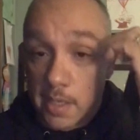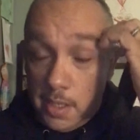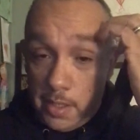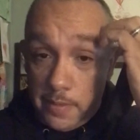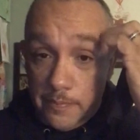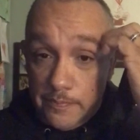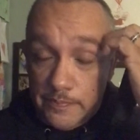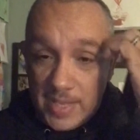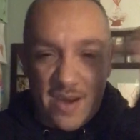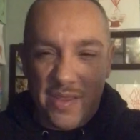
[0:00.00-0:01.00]
I
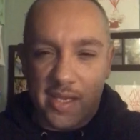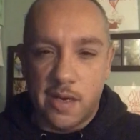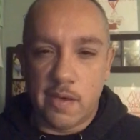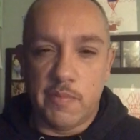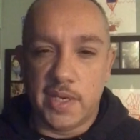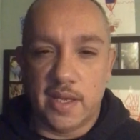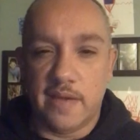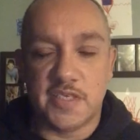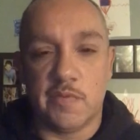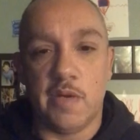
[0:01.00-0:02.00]
don't like carrying big
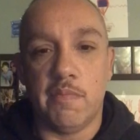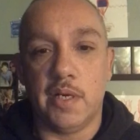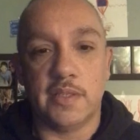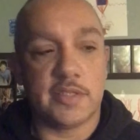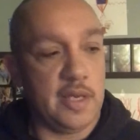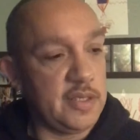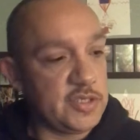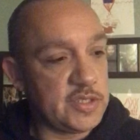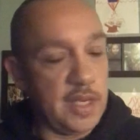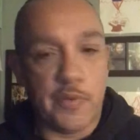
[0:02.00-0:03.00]
knives on my belt, so
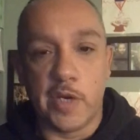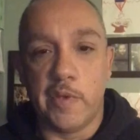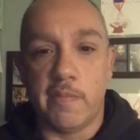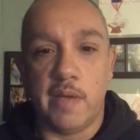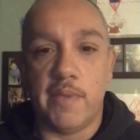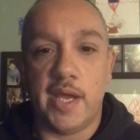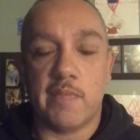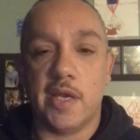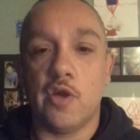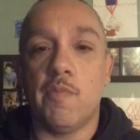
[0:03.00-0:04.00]
I put them in my bag.
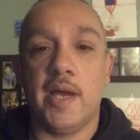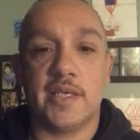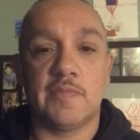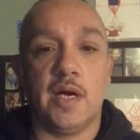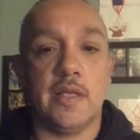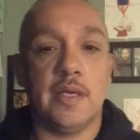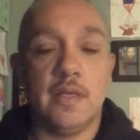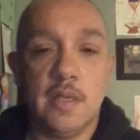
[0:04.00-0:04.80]
My Go Bag's Molly